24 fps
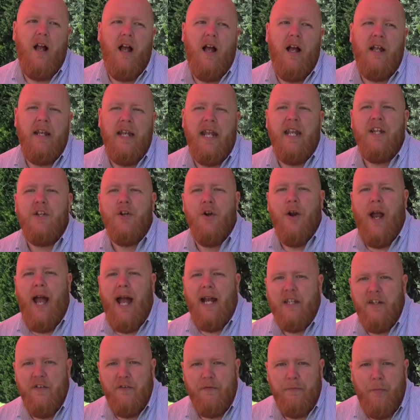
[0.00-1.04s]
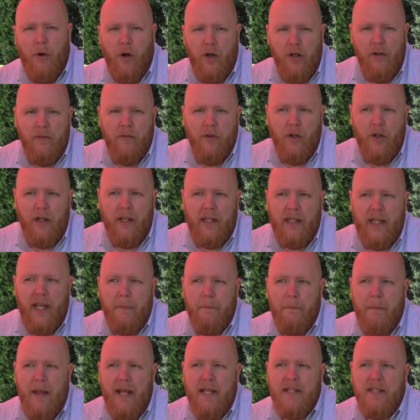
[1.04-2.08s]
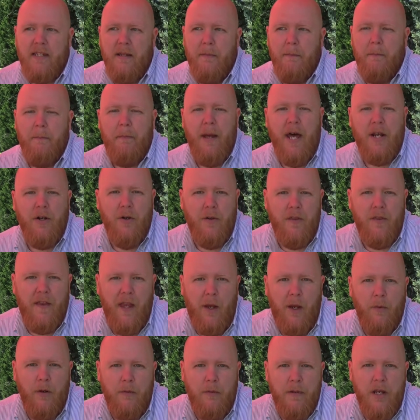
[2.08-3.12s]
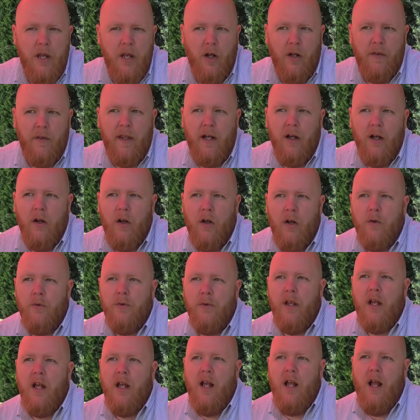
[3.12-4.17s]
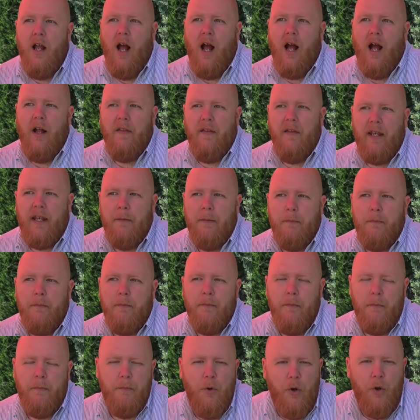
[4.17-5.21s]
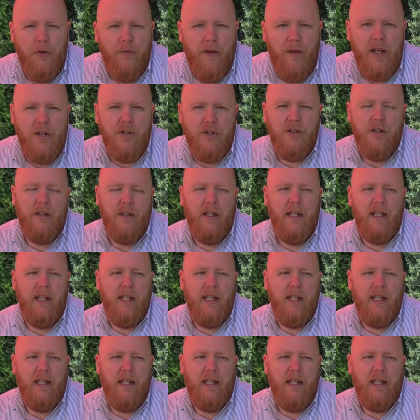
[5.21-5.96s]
an interactive part of learning that makes them better than they would be on their own. They get motivation, they